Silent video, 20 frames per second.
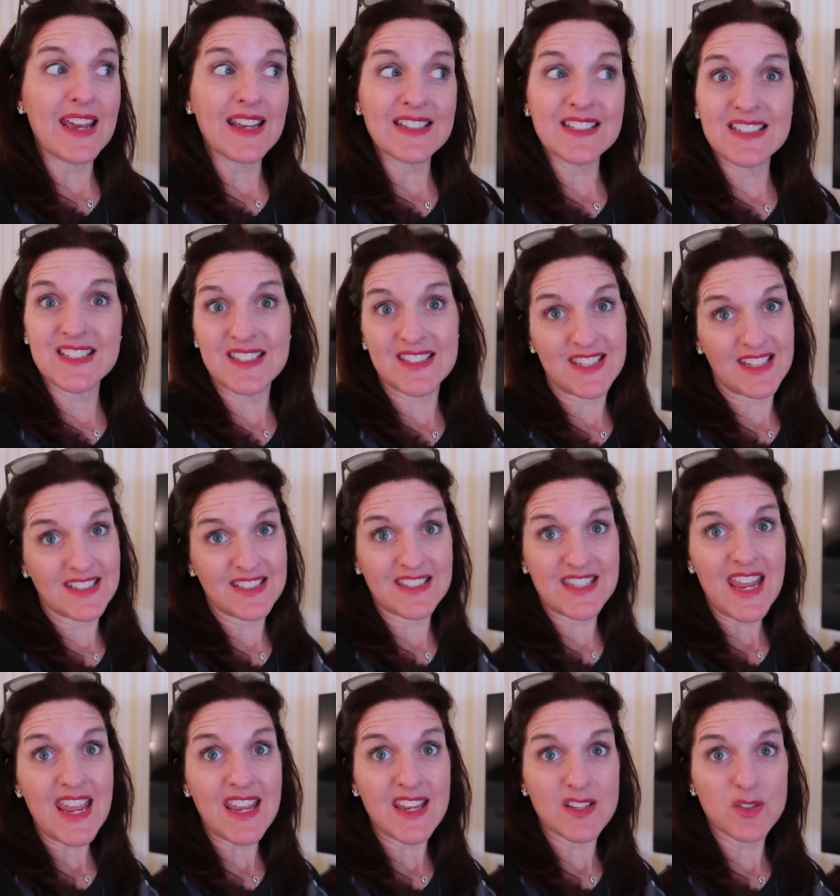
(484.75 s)
next 6
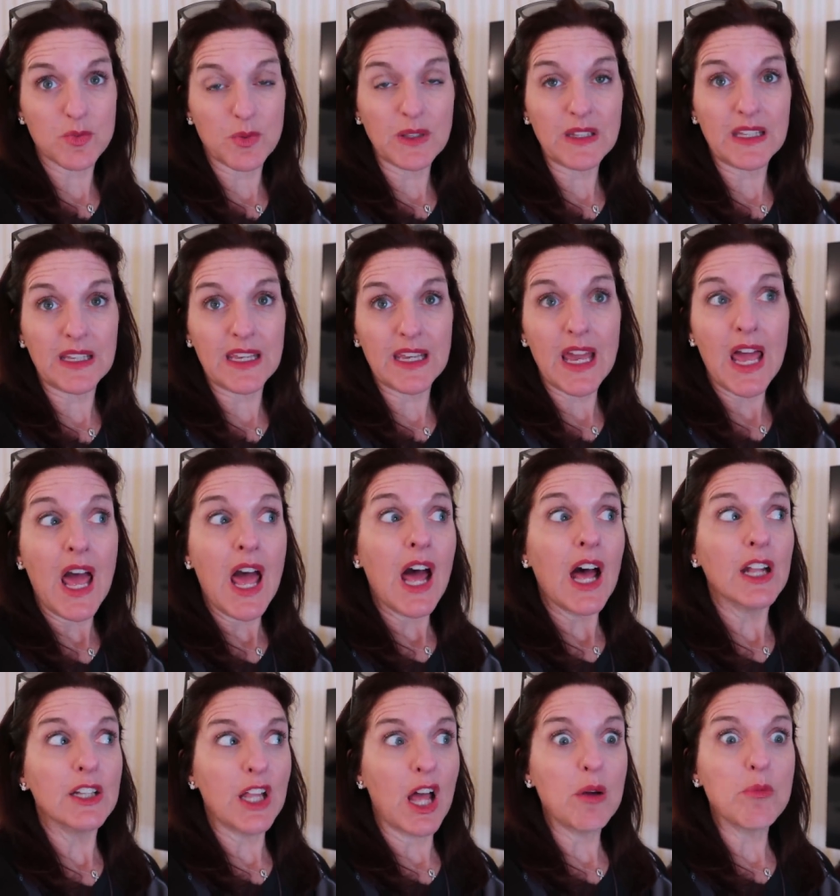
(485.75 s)
days really
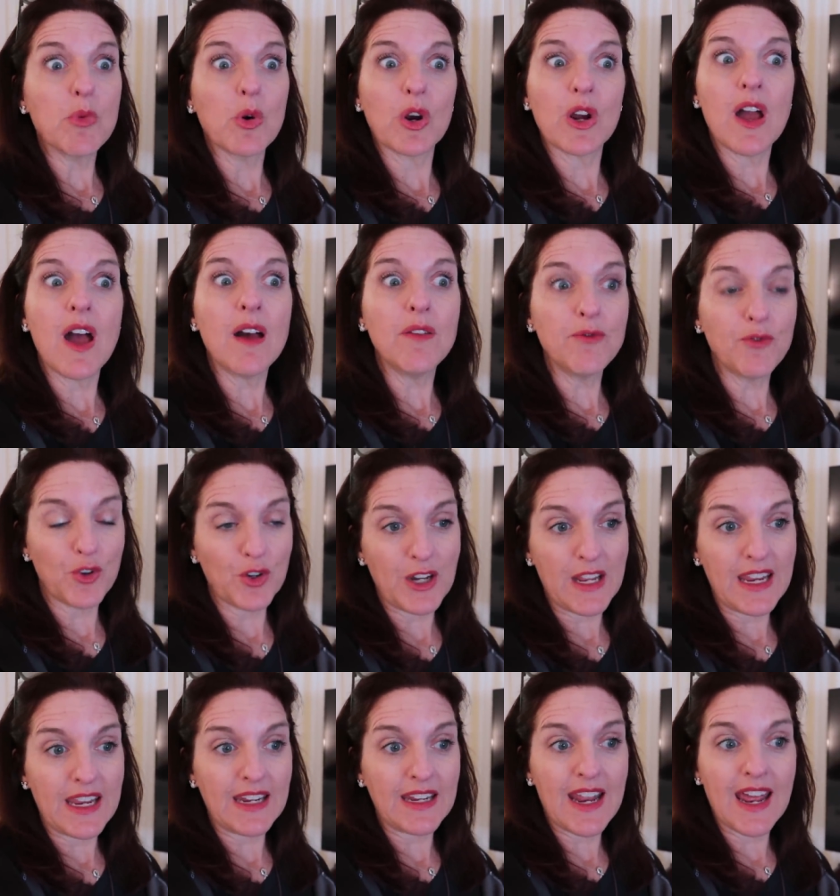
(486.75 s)
a lot more
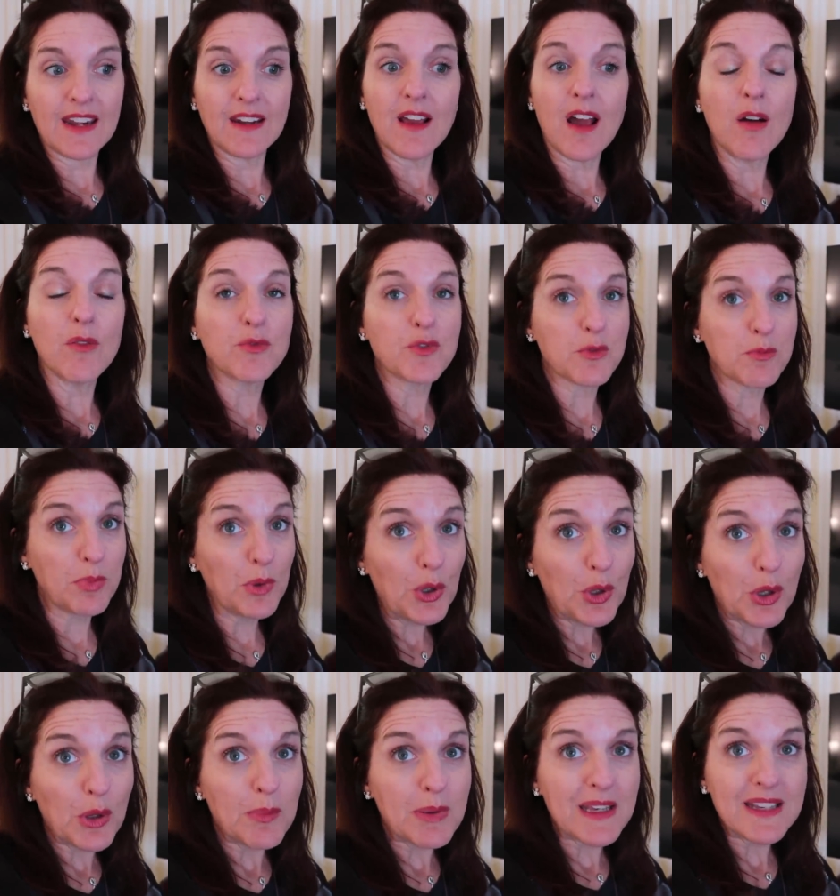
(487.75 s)
comforting and
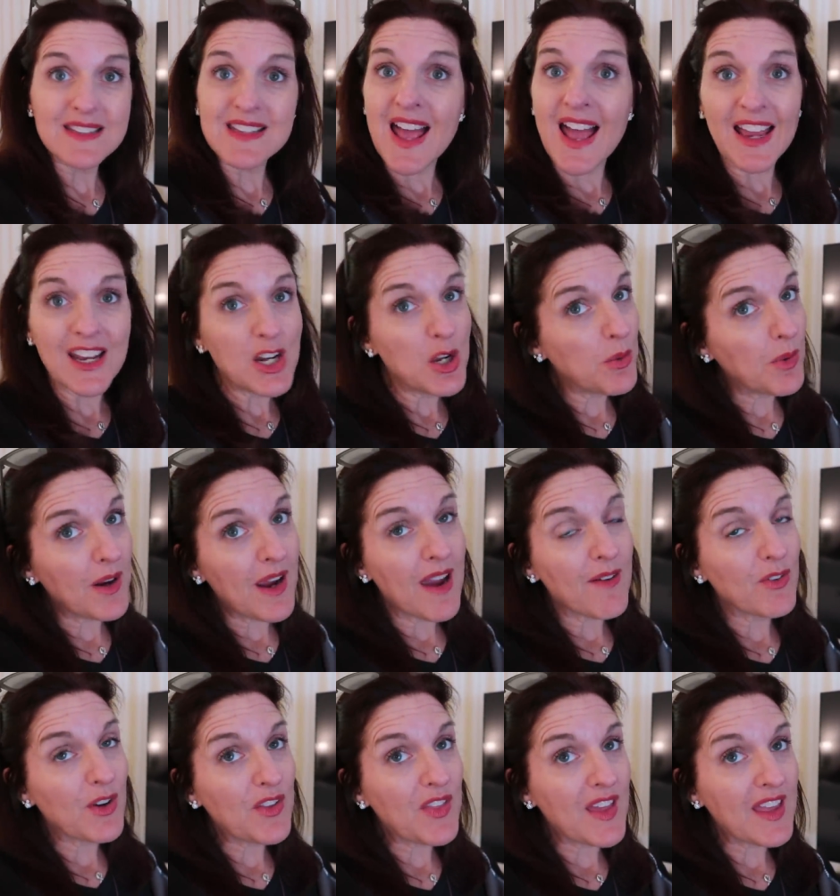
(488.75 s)
comfortable because I know where
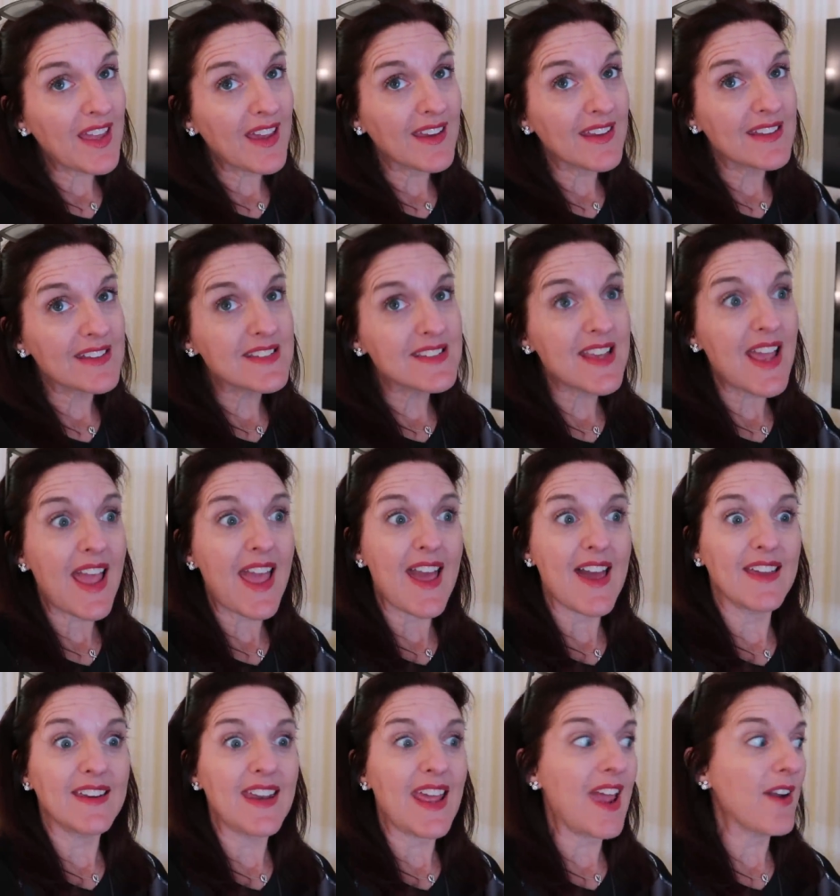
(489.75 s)
everything is
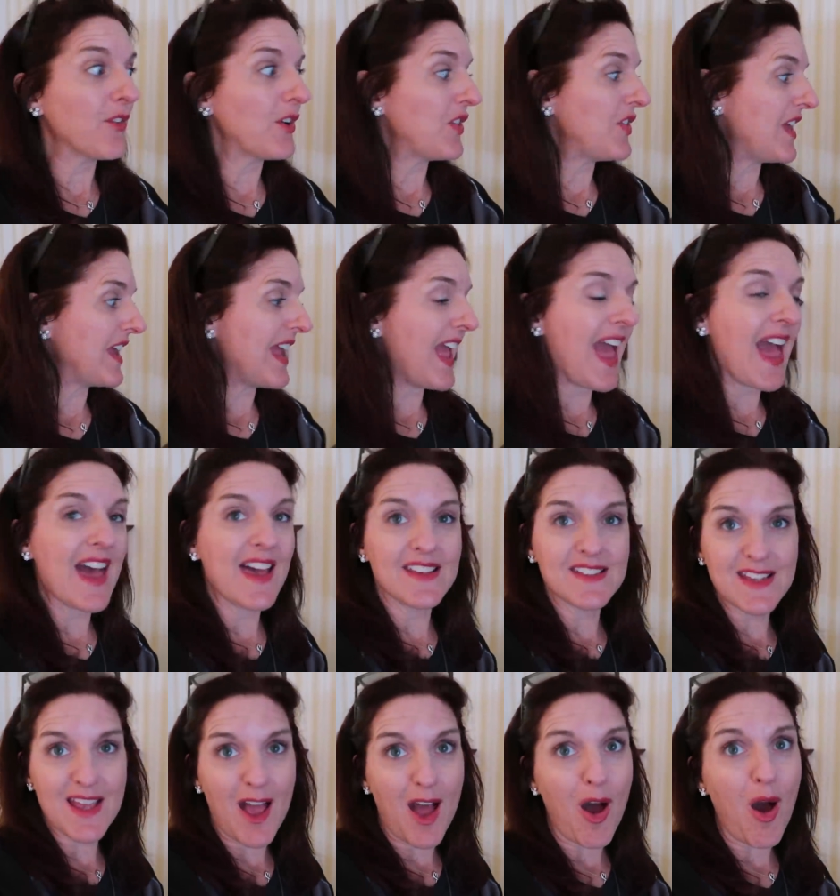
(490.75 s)
and everything
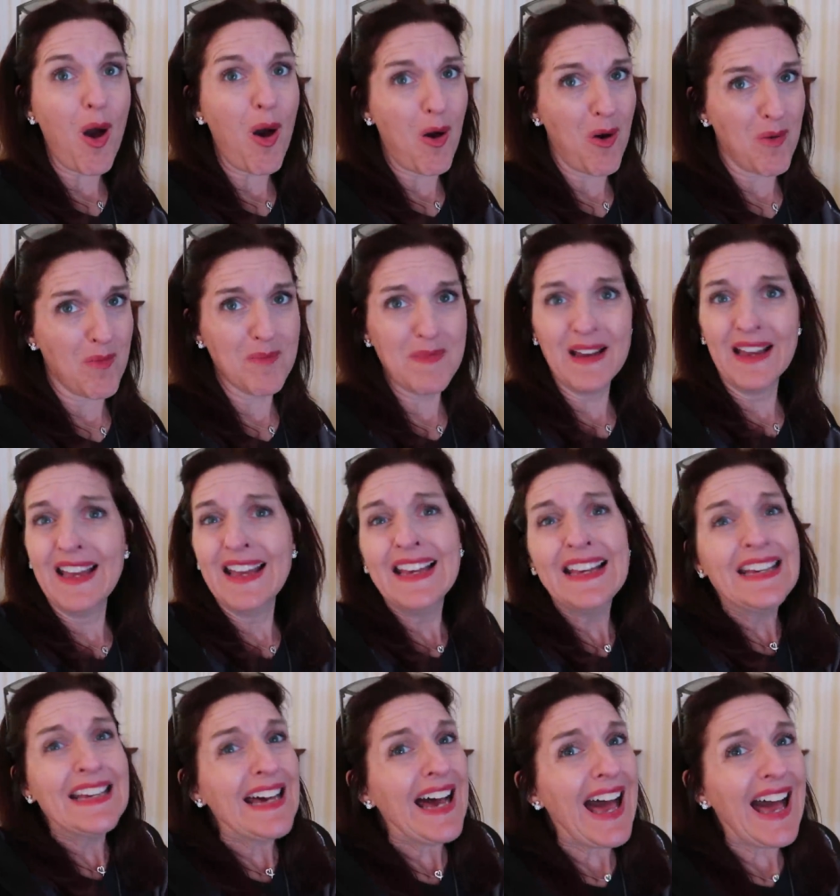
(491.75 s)
has a home.
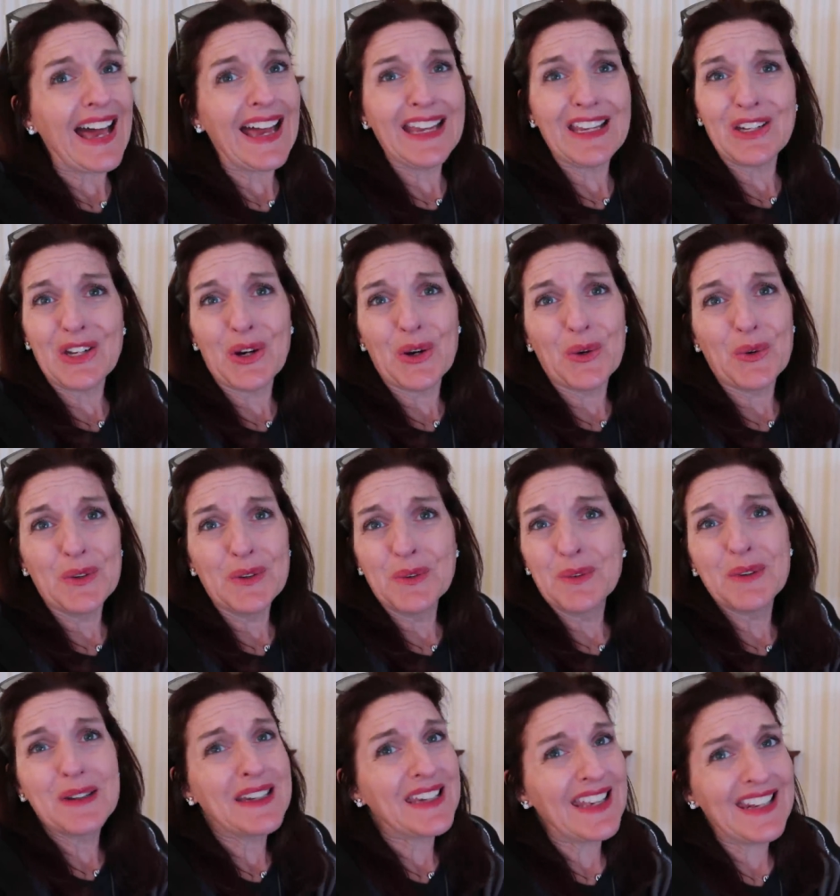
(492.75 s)
I know,
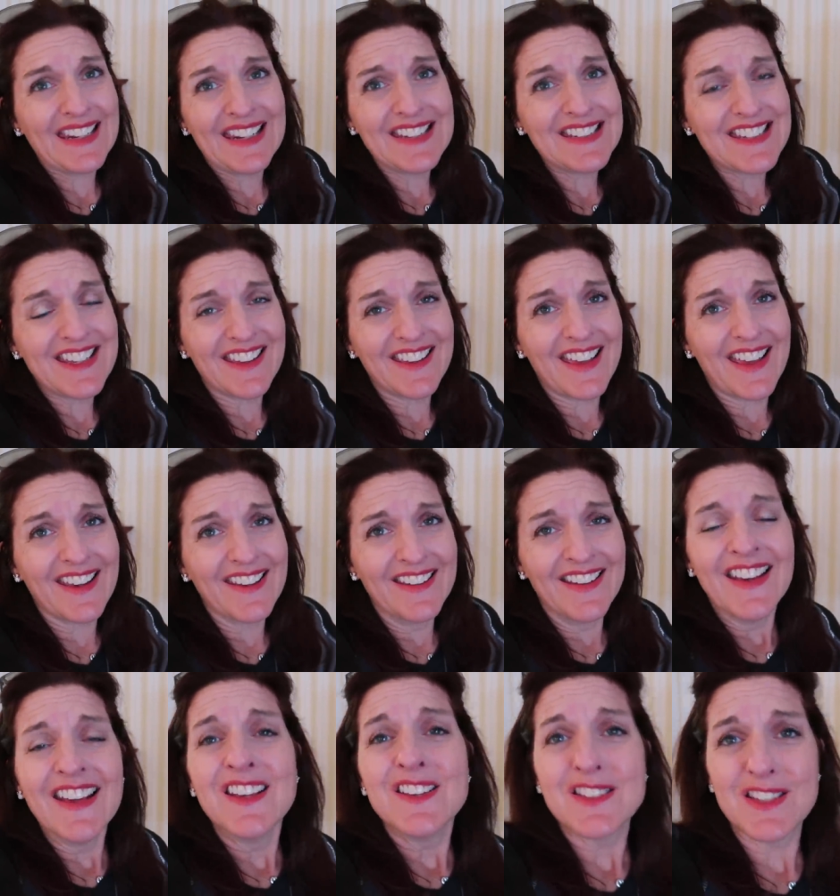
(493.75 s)
what can I tell you?
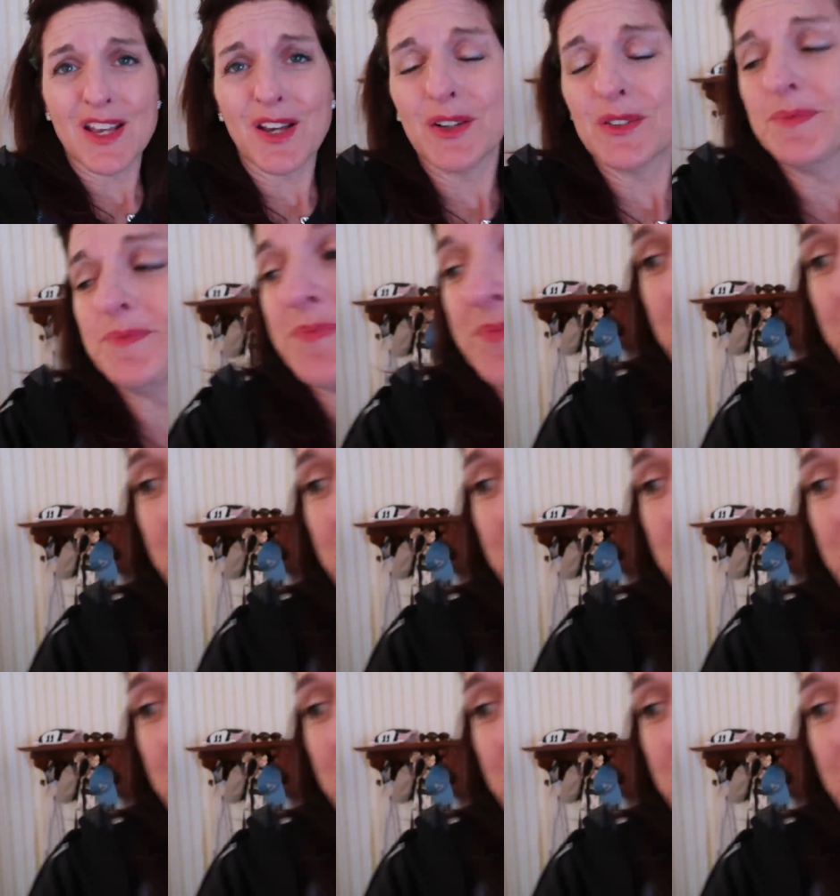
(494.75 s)
So